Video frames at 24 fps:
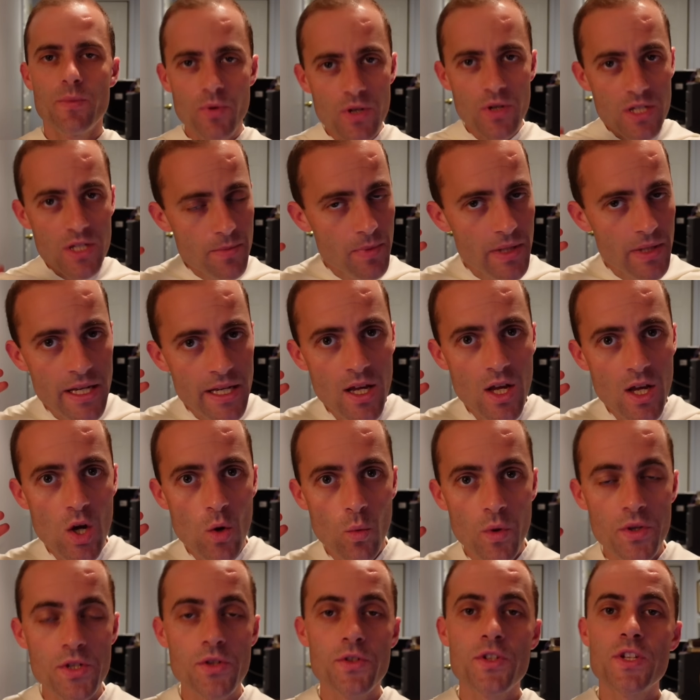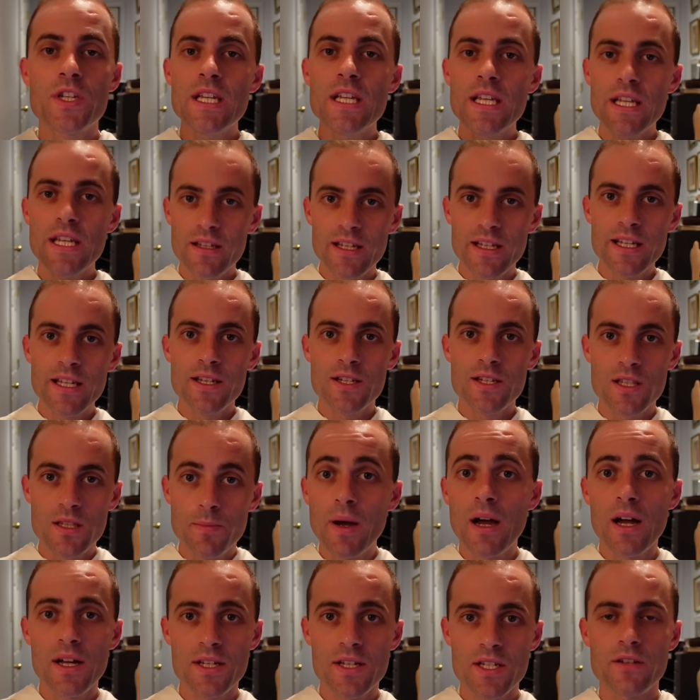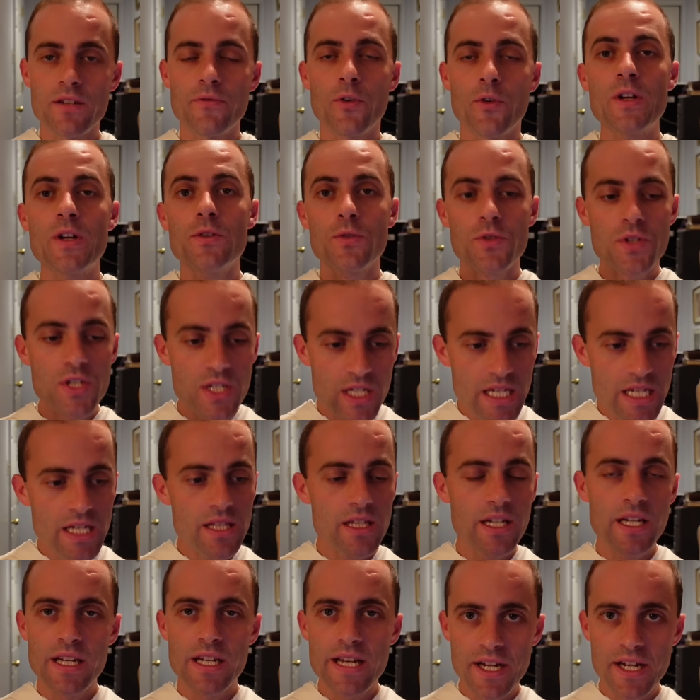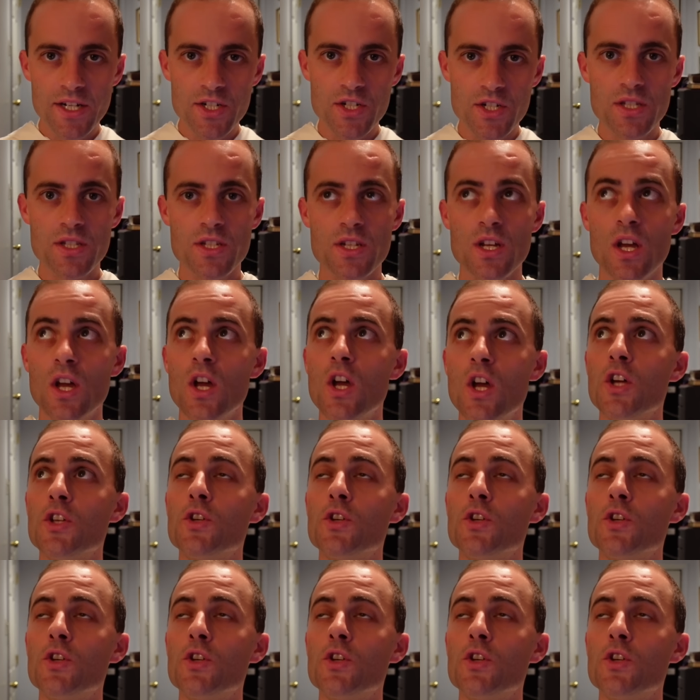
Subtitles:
But principally, what you'll see is the positive, right? You'll see the connections.